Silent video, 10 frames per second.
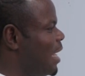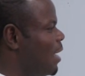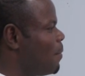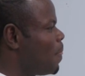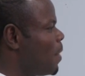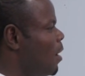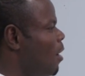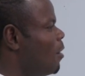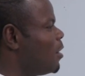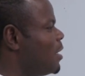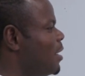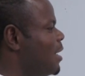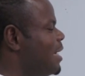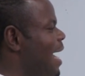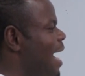here.
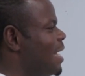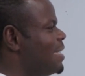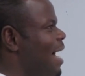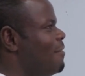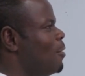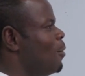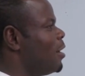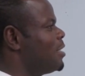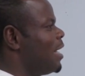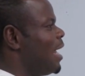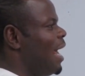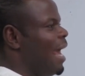On that having what?